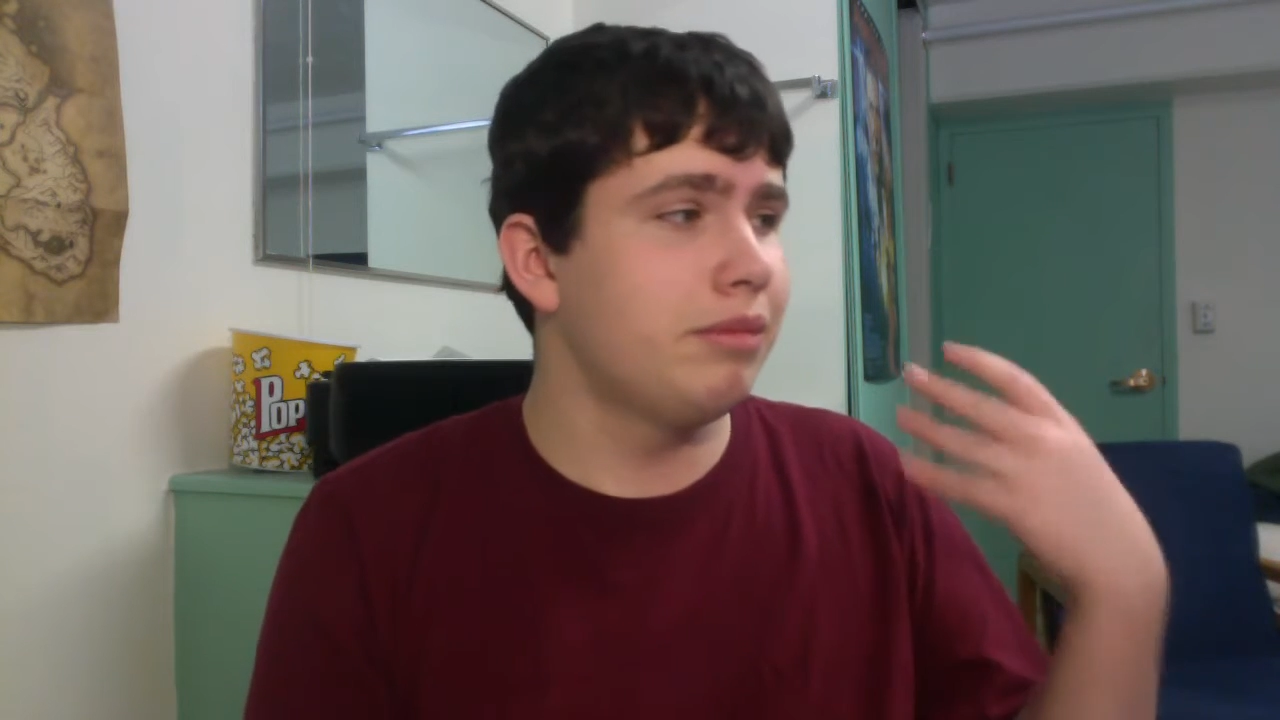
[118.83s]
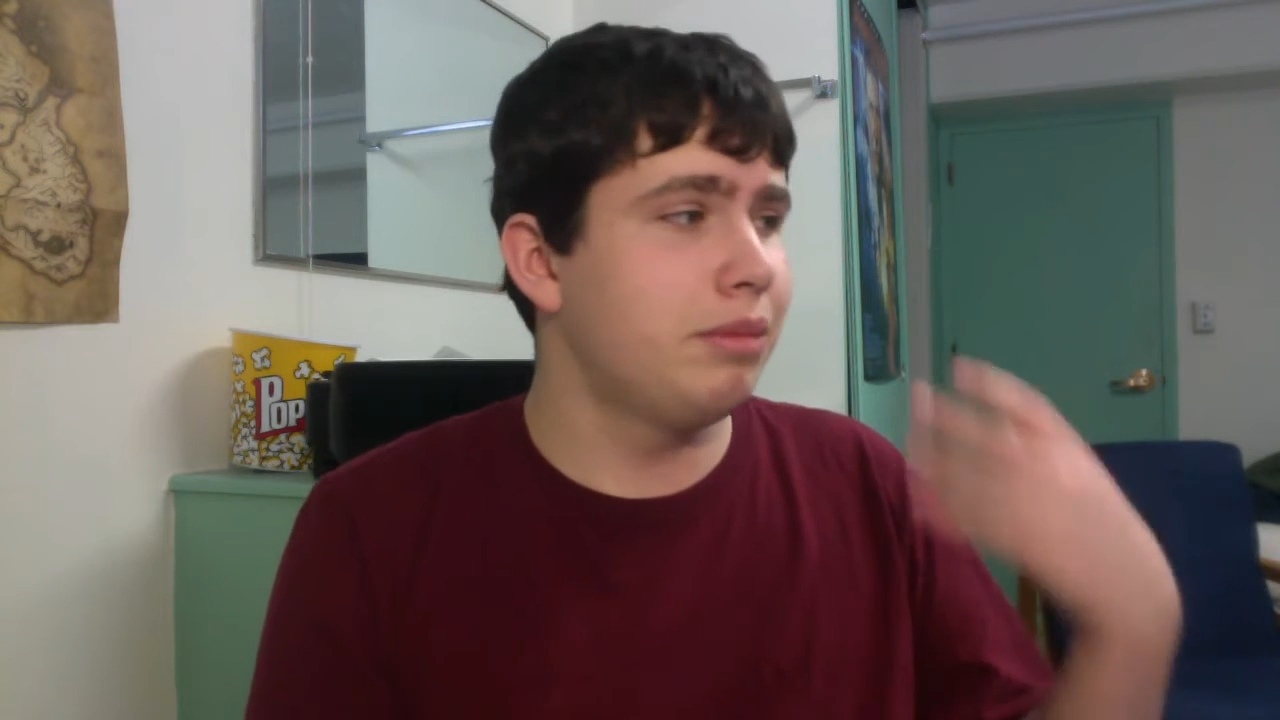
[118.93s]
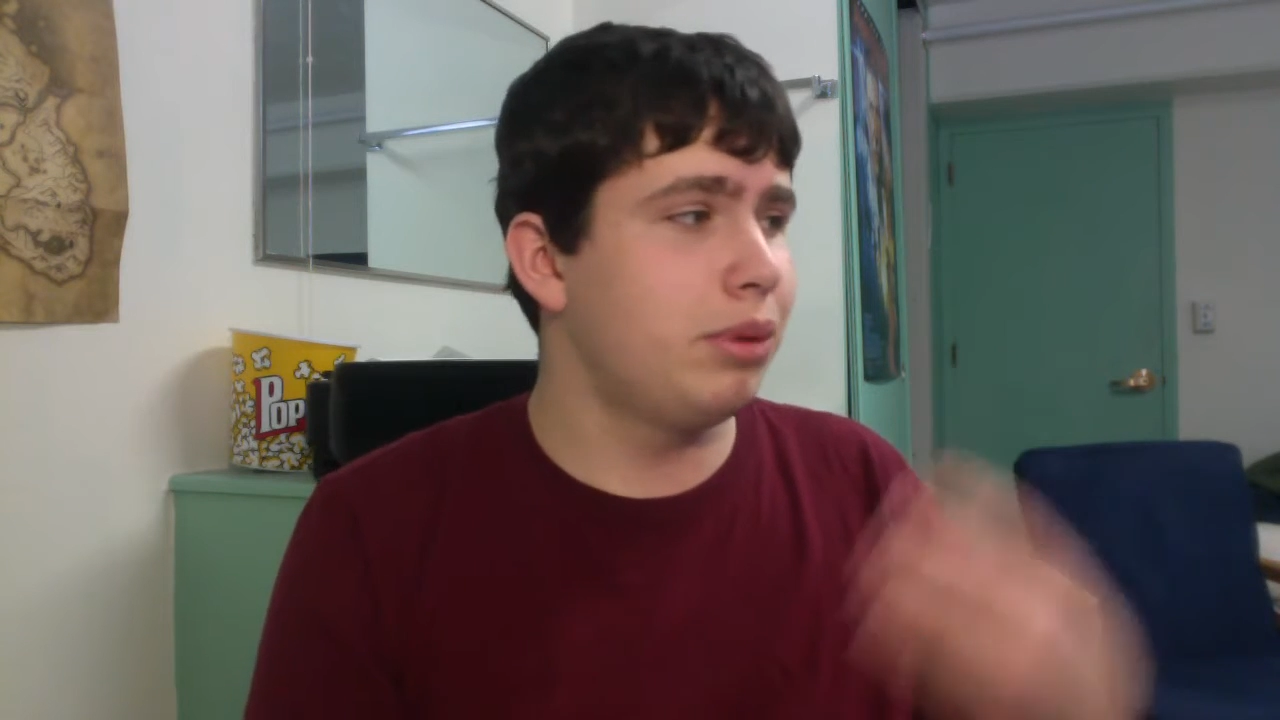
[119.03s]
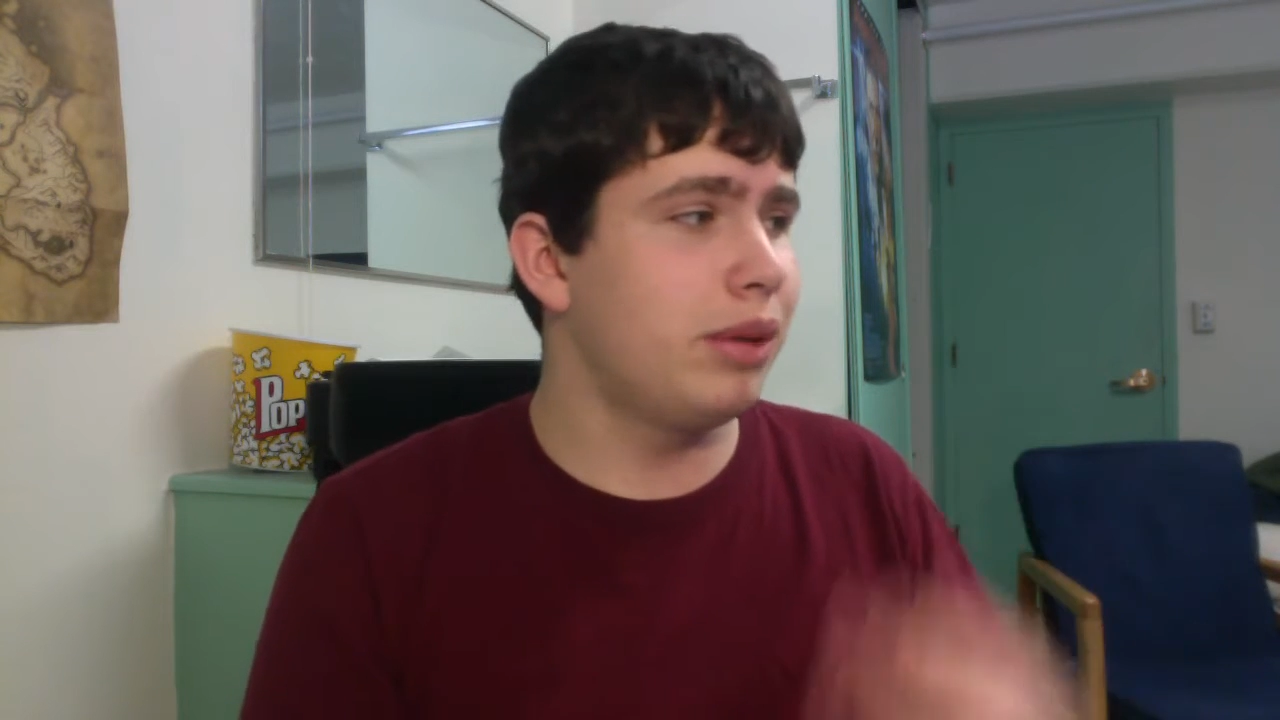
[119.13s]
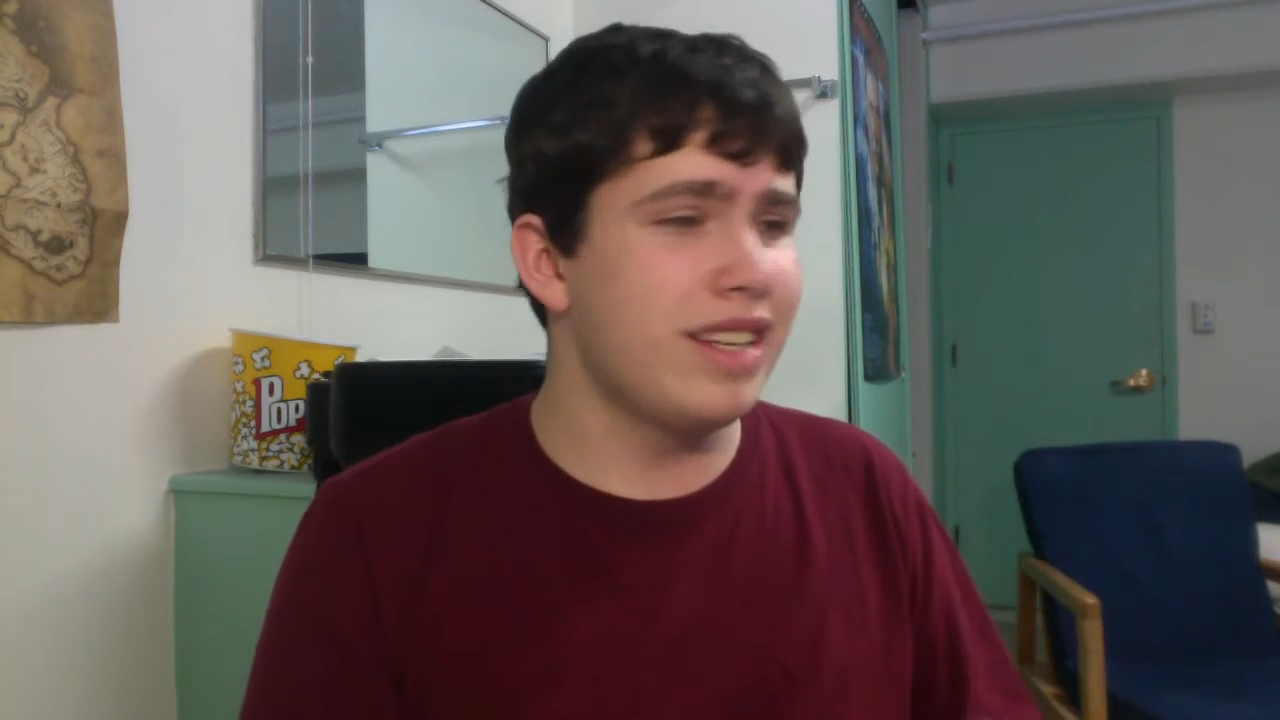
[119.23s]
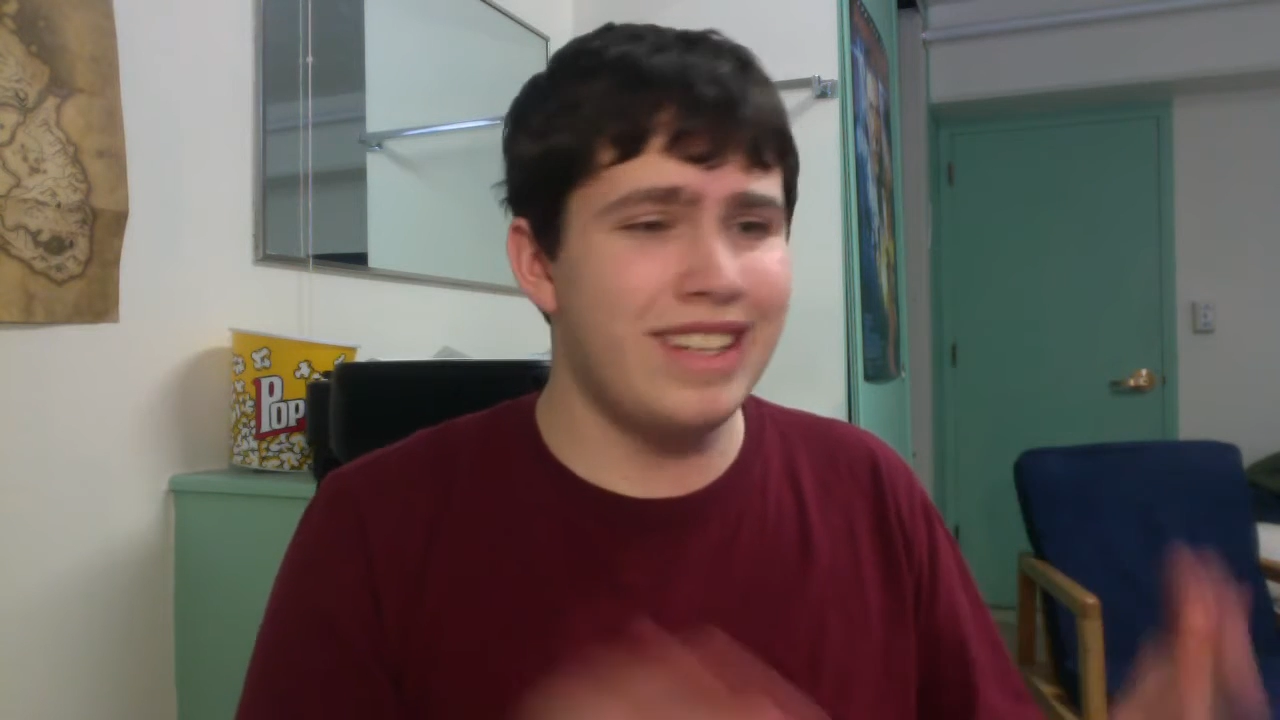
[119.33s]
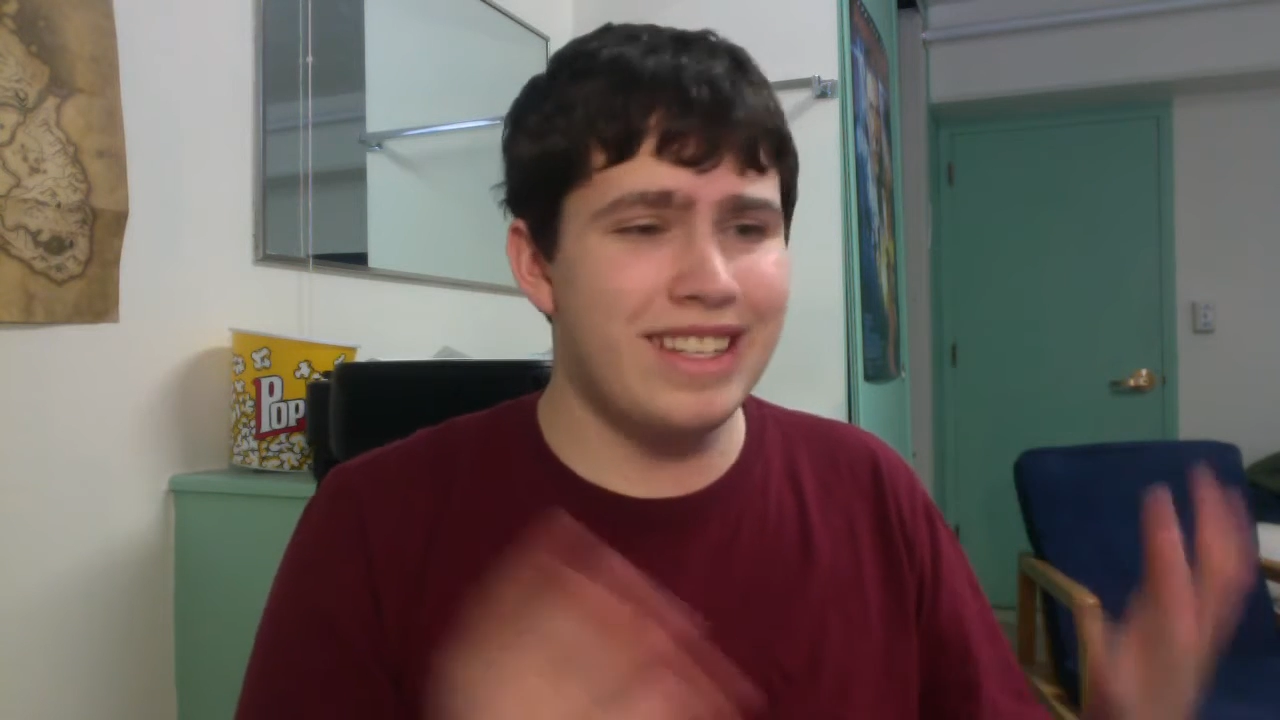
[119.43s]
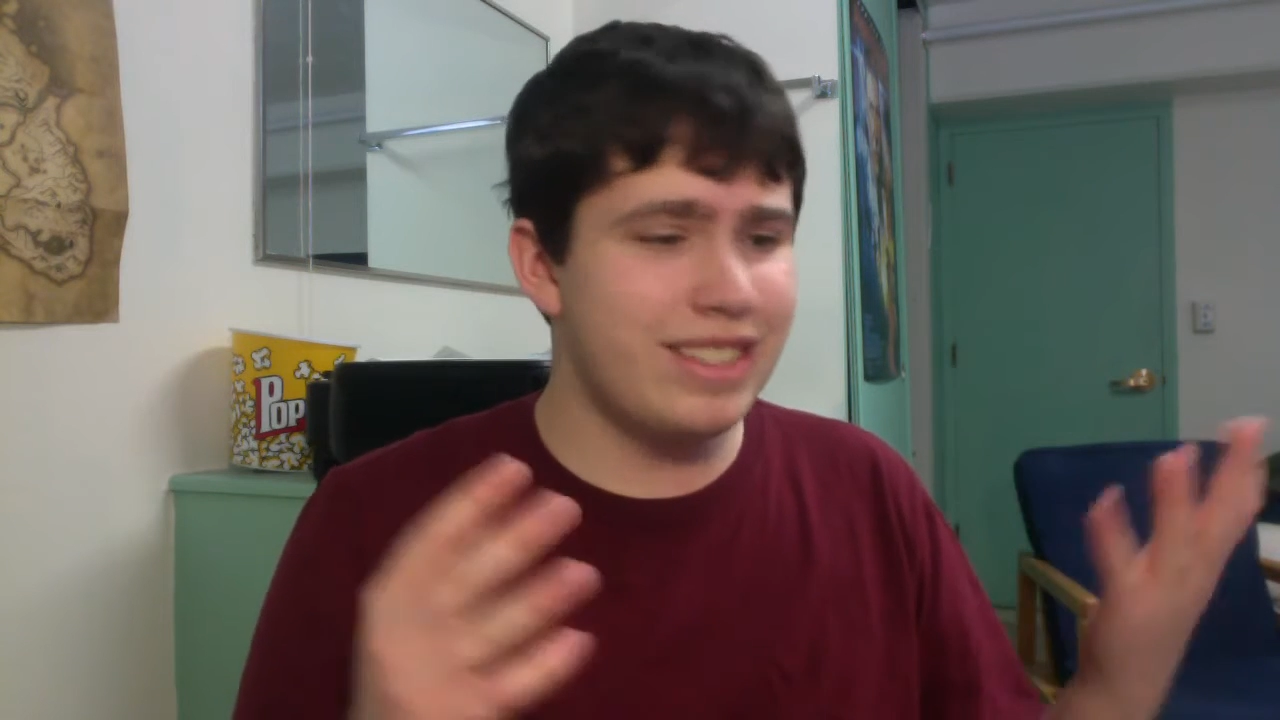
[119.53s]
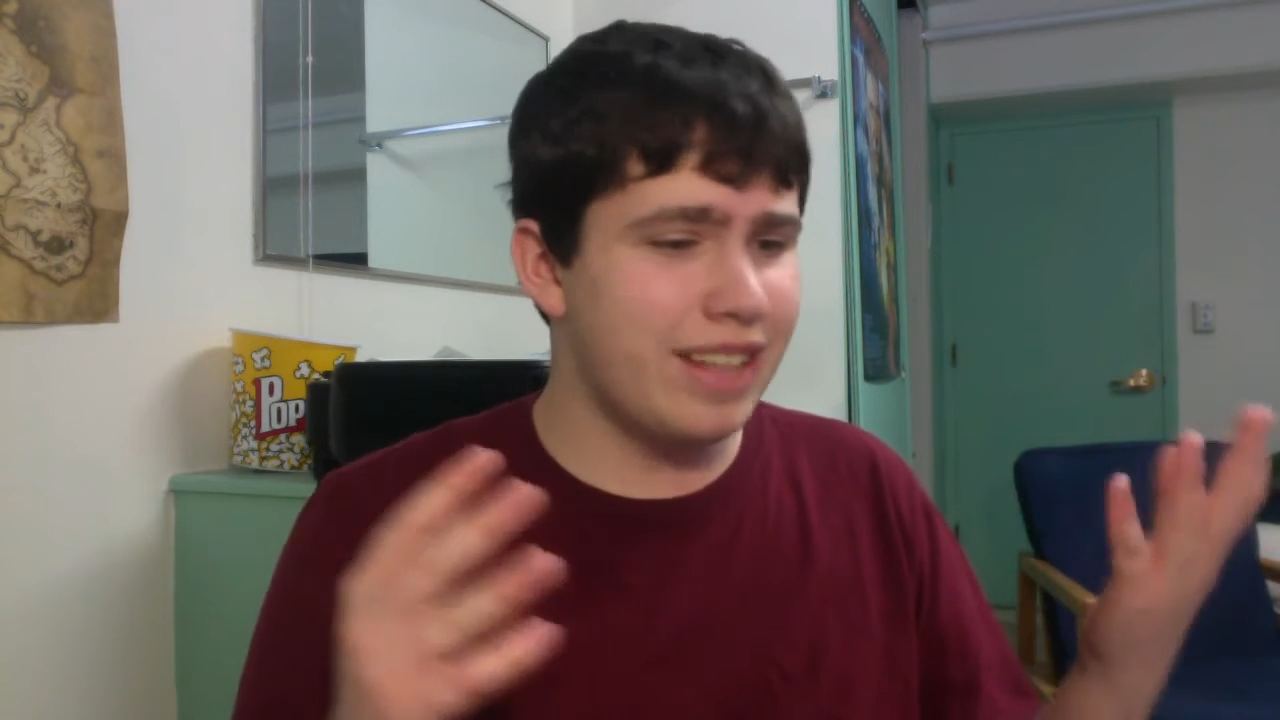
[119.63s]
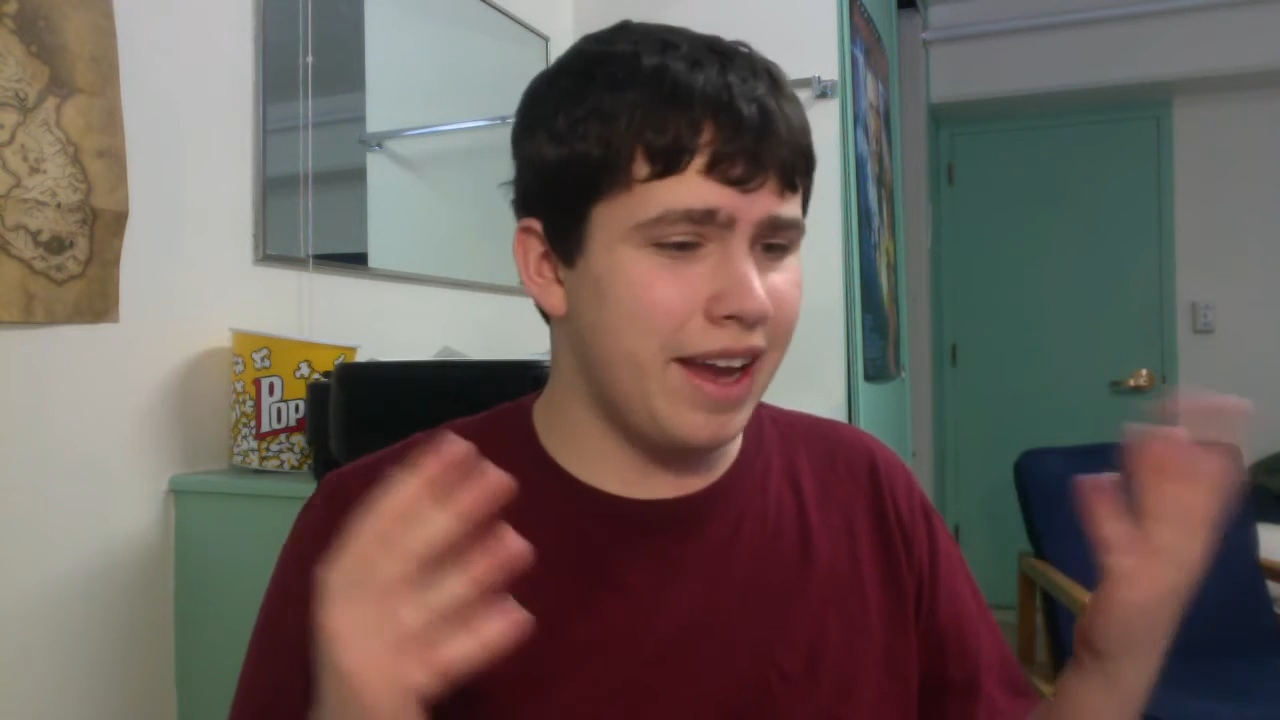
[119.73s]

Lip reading: pleasant,